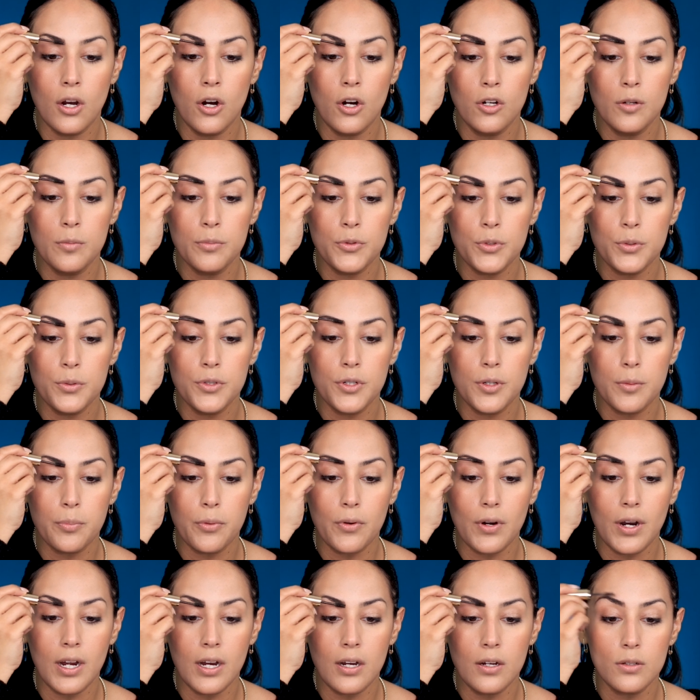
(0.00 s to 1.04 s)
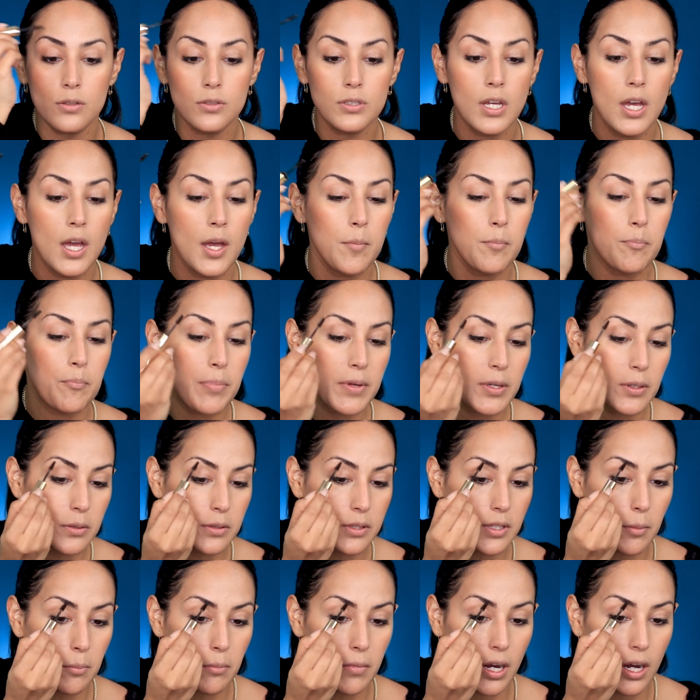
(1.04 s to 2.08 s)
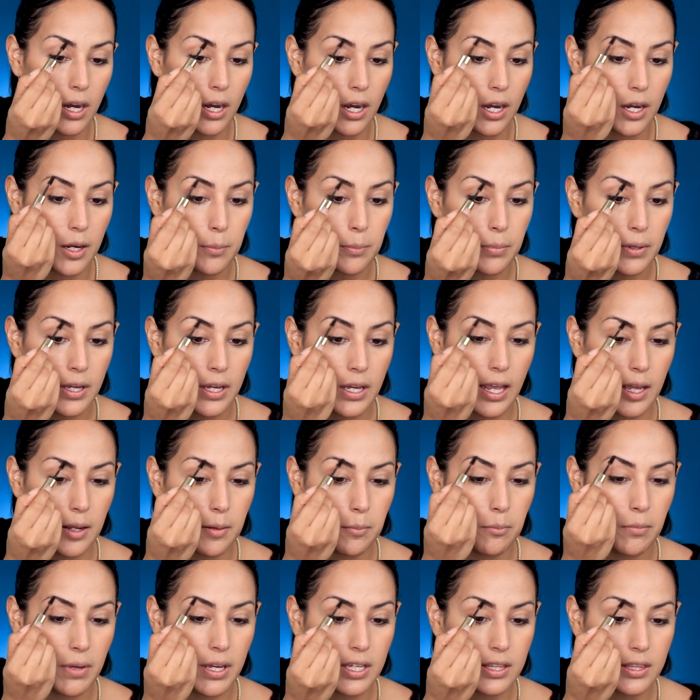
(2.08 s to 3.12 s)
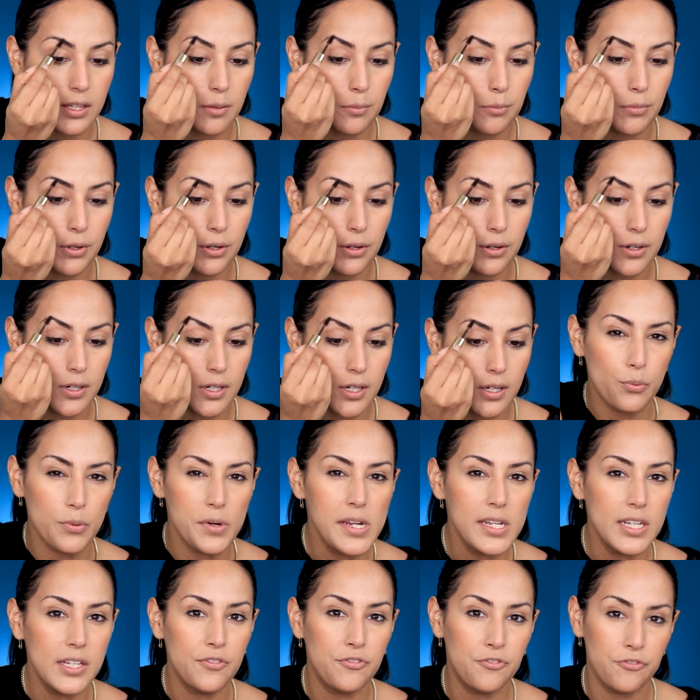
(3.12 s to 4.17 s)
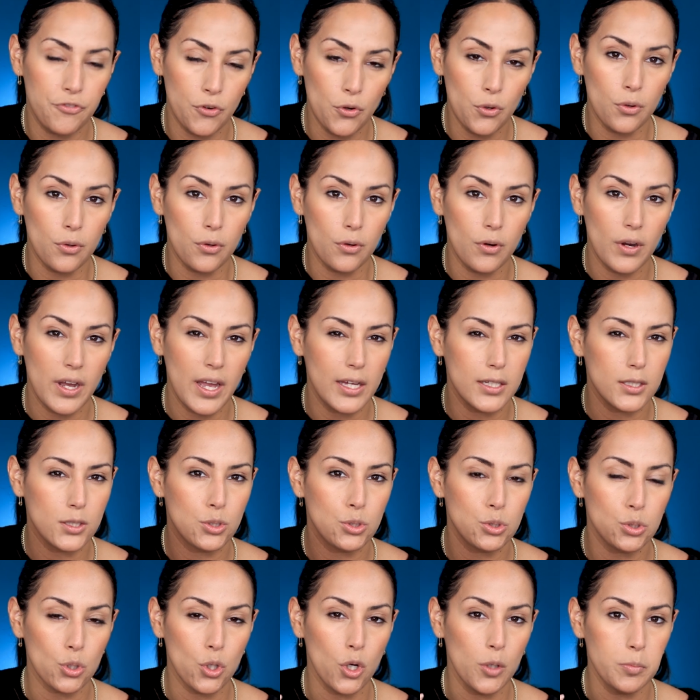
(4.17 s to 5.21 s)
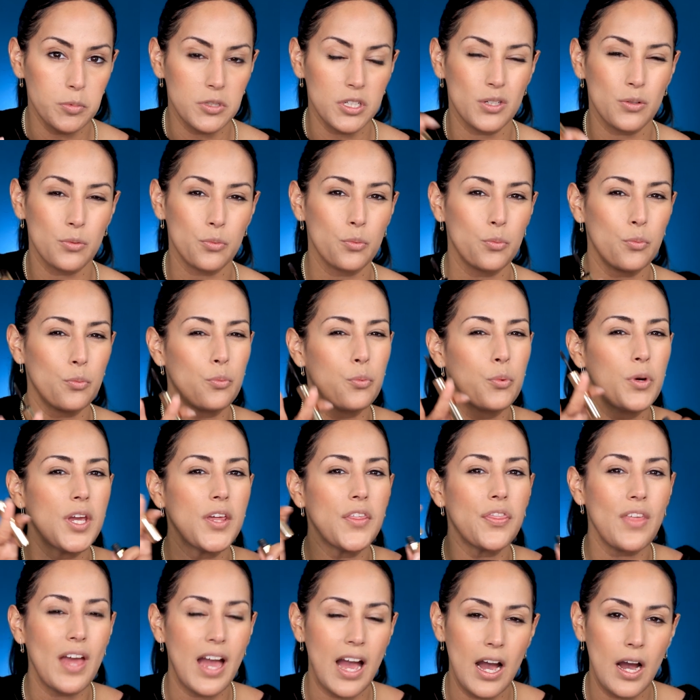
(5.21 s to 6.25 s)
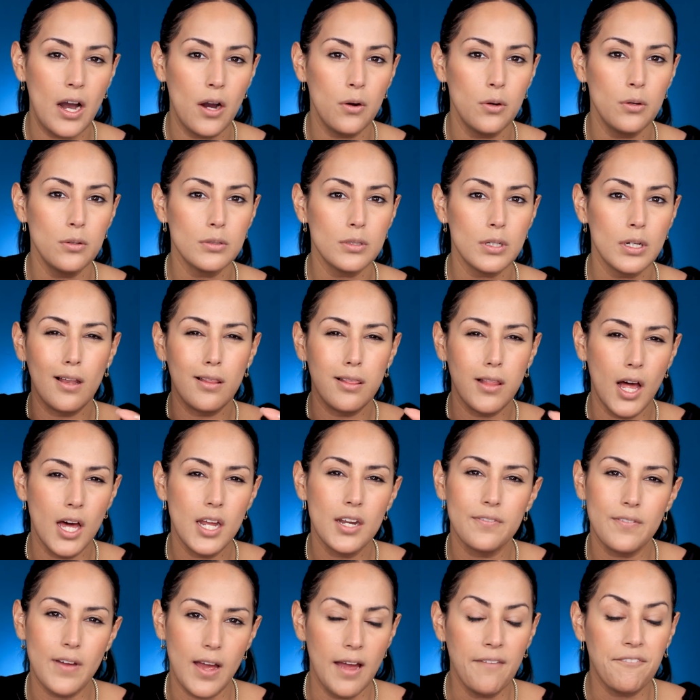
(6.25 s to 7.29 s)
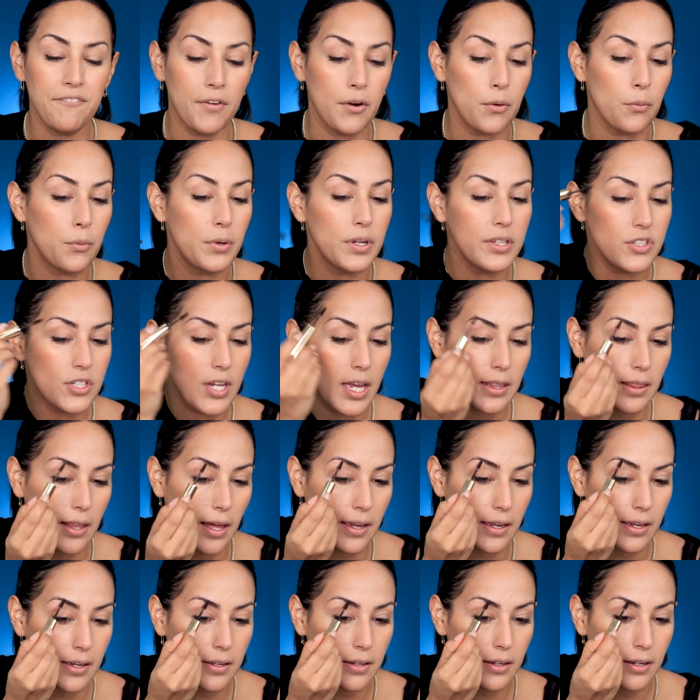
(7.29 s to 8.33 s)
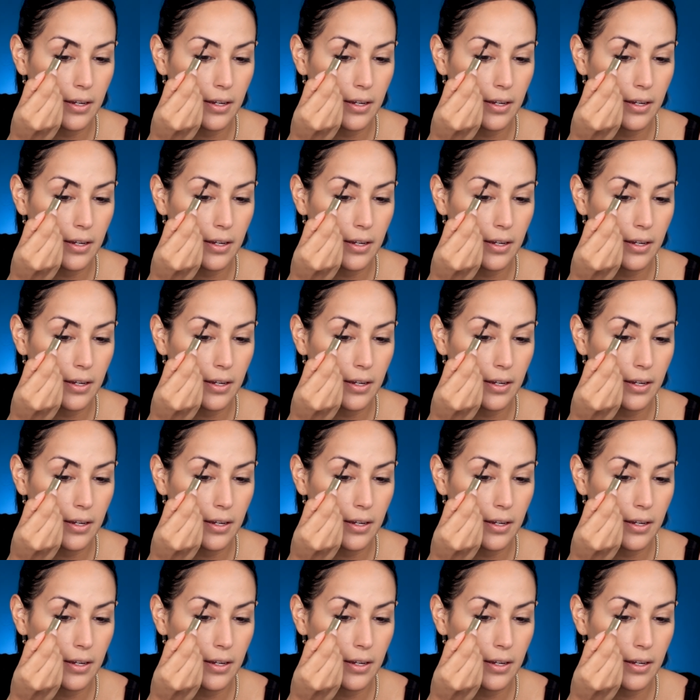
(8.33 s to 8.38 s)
comb through your brows build them up and make them look really full and sculpted without a lot of effort, which I like.